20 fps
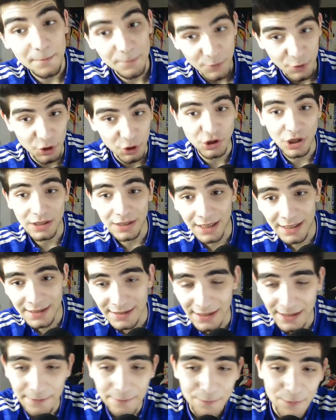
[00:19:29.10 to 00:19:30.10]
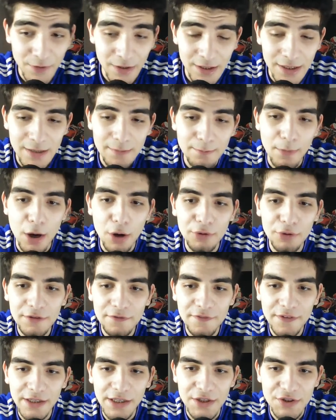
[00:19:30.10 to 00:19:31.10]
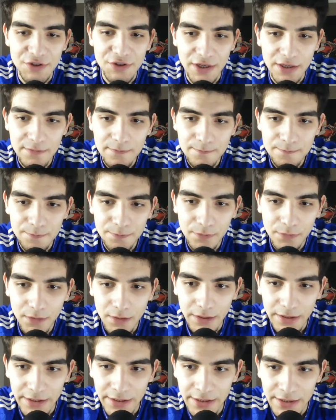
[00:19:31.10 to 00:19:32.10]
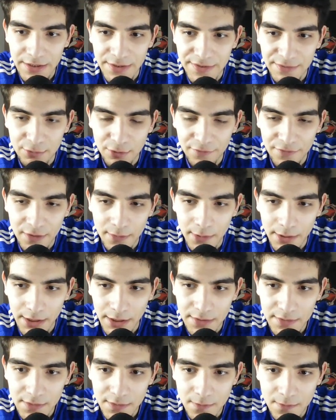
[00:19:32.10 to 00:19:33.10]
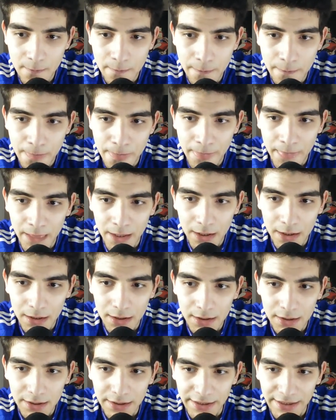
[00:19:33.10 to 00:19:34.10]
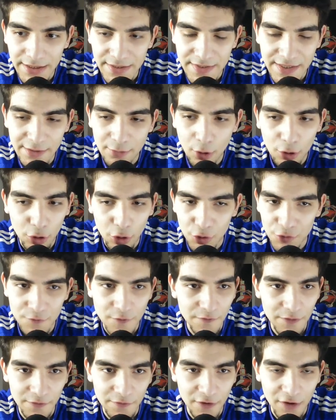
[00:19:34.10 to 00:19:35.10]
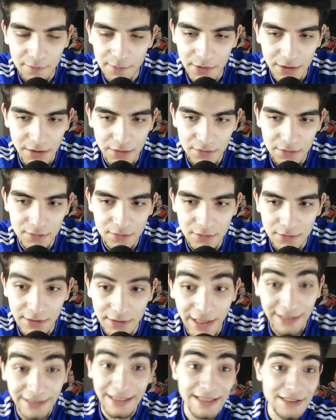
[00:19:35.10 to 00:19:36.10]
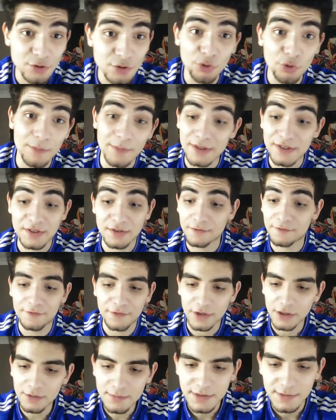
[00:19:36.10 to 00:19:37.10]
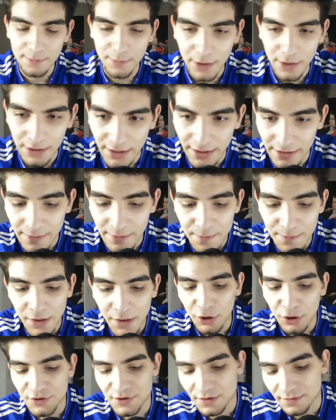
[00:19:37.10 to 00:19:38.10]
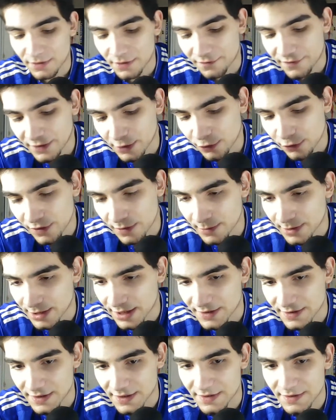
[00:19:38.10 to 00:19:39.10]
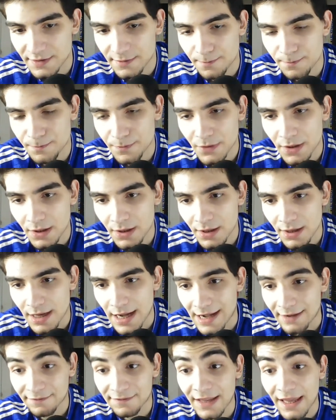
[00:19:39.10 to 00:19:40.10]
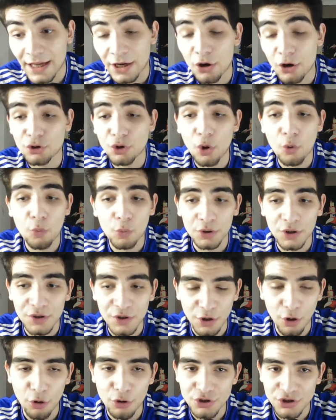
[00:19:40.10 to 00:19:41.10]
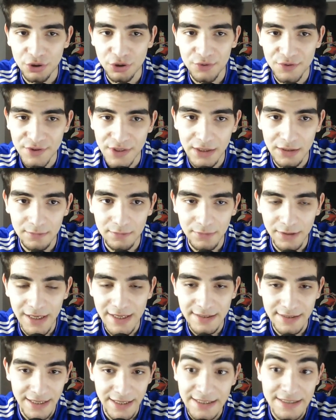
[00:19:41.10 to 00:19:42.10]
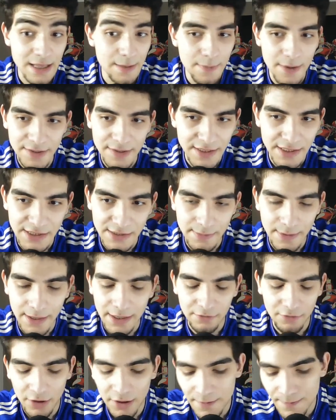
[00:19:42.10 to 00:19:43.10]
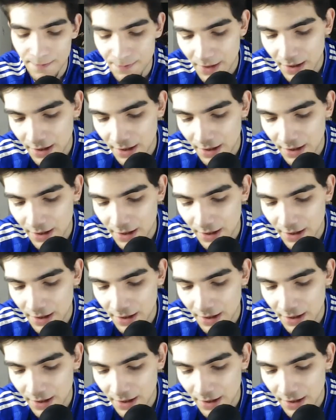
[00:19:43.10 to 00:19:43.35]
Good, I like that. My only thing is with Jimenez, is he won't cost 55 million. Like, that's already been confirmed by, because the thing with Jimenez is Atletico don't want to negotiate or sell him. He's their best centre-back, right?